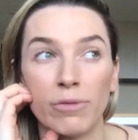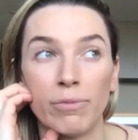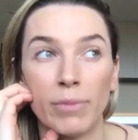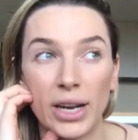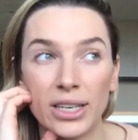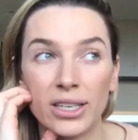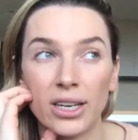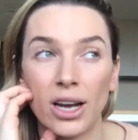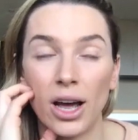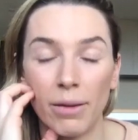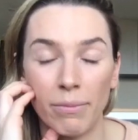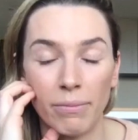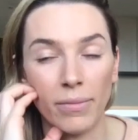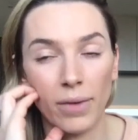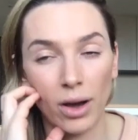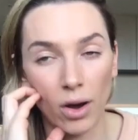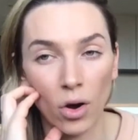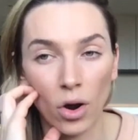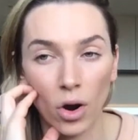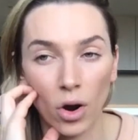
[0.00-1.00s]
my time
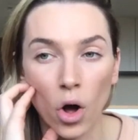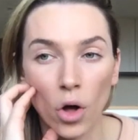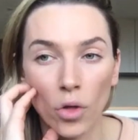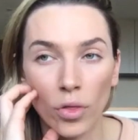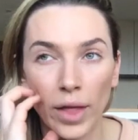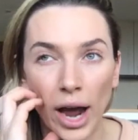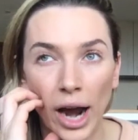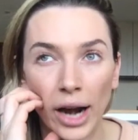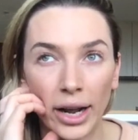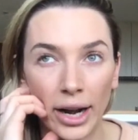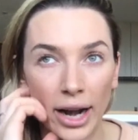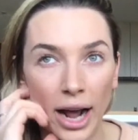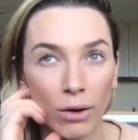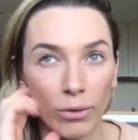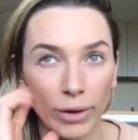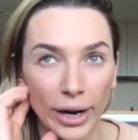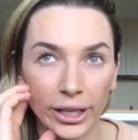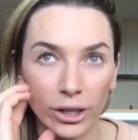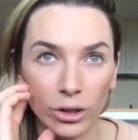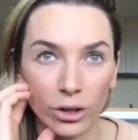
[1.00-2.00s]
on that and our
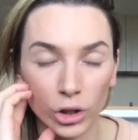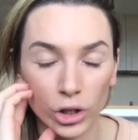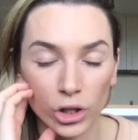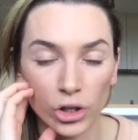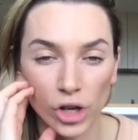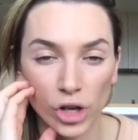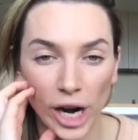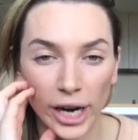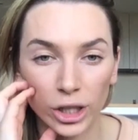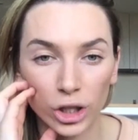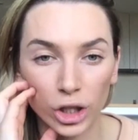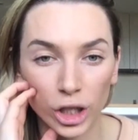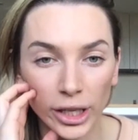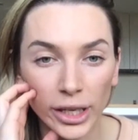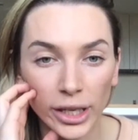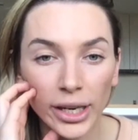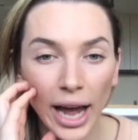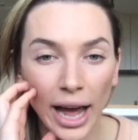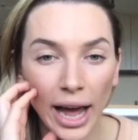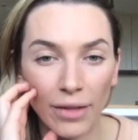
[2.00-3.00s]
relaunch
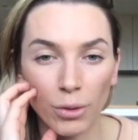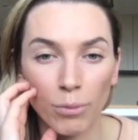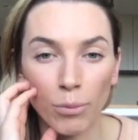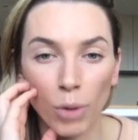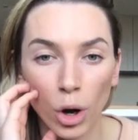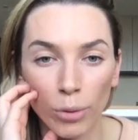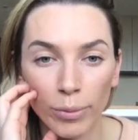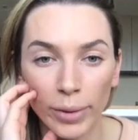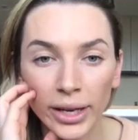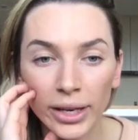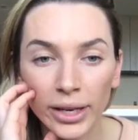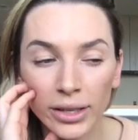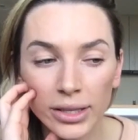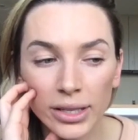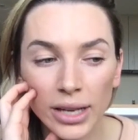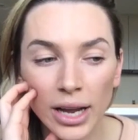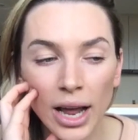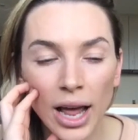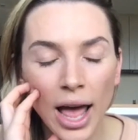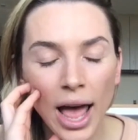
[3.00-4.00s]
strategy at the moment.
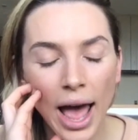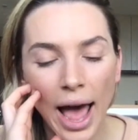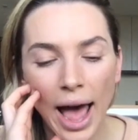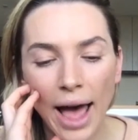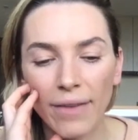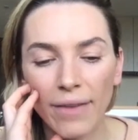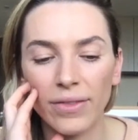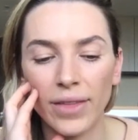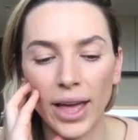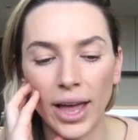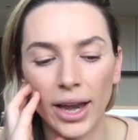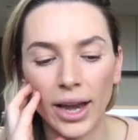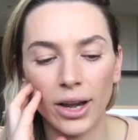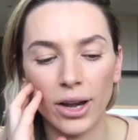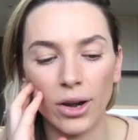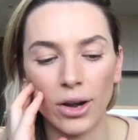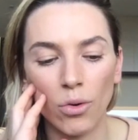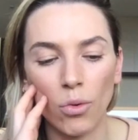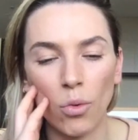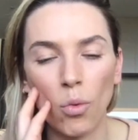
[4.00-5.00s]
And
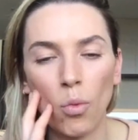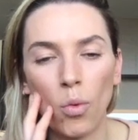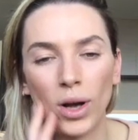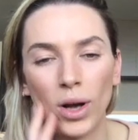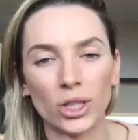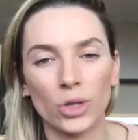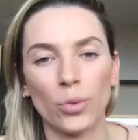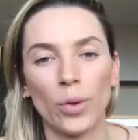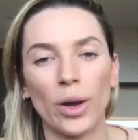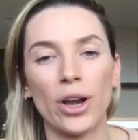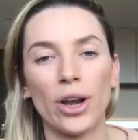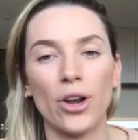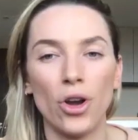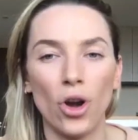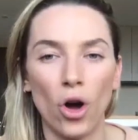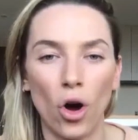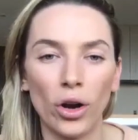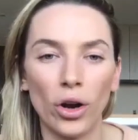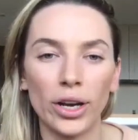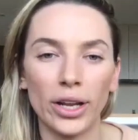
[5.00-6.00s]
then once we're
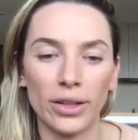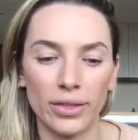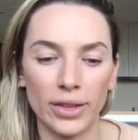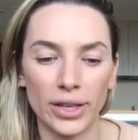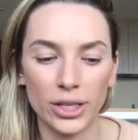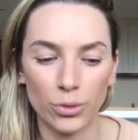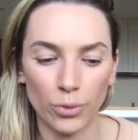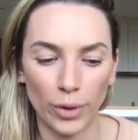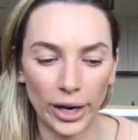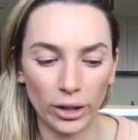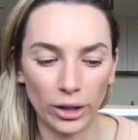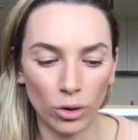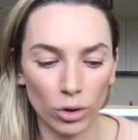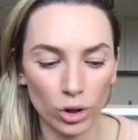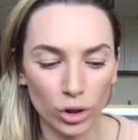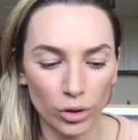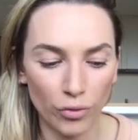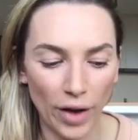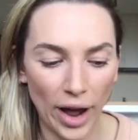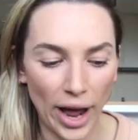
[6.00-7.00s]
not in this
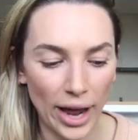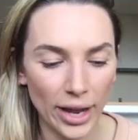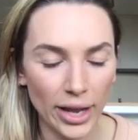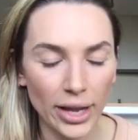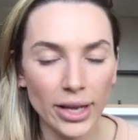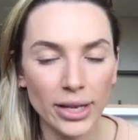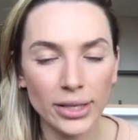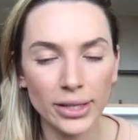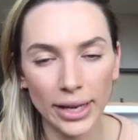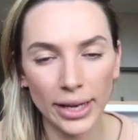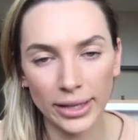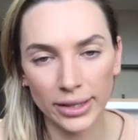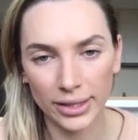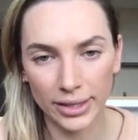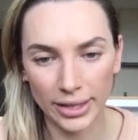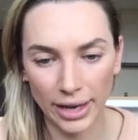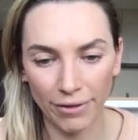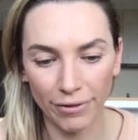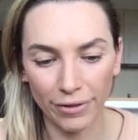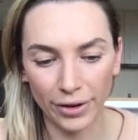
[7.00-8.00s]
relaunch phase, it's
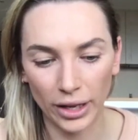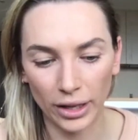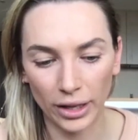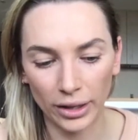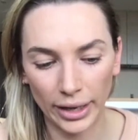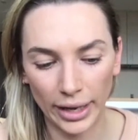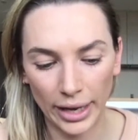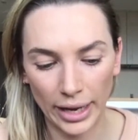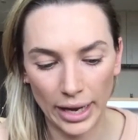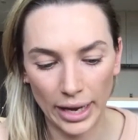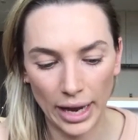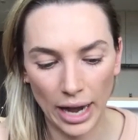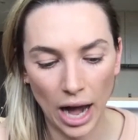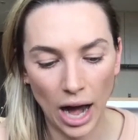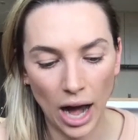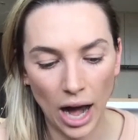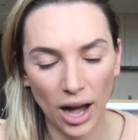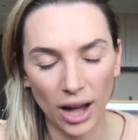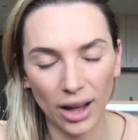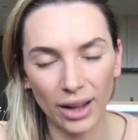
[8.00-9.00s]
definitely,
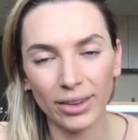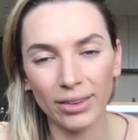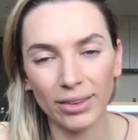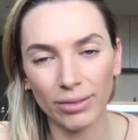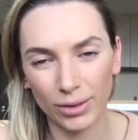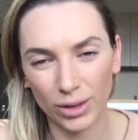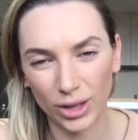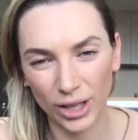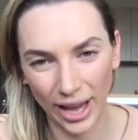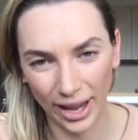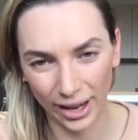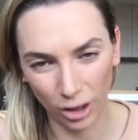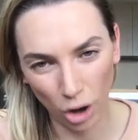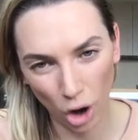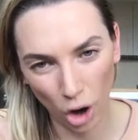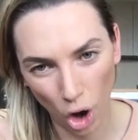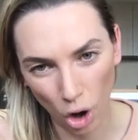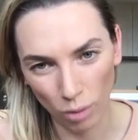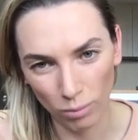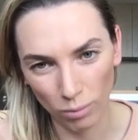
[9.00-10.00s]
uh, yeah,
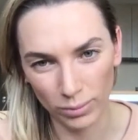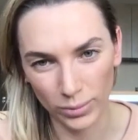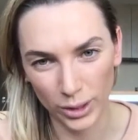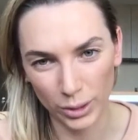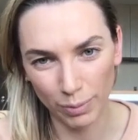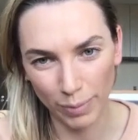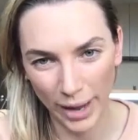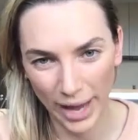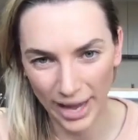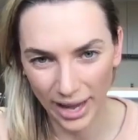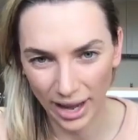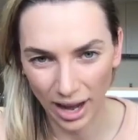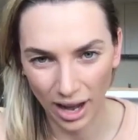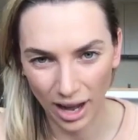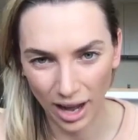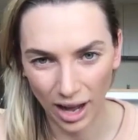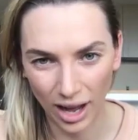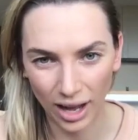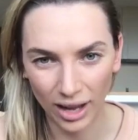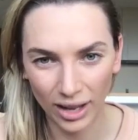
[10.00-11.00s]
comms, P
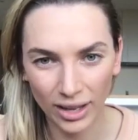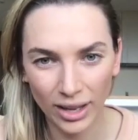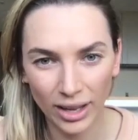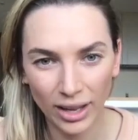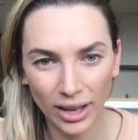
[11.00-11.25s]
R,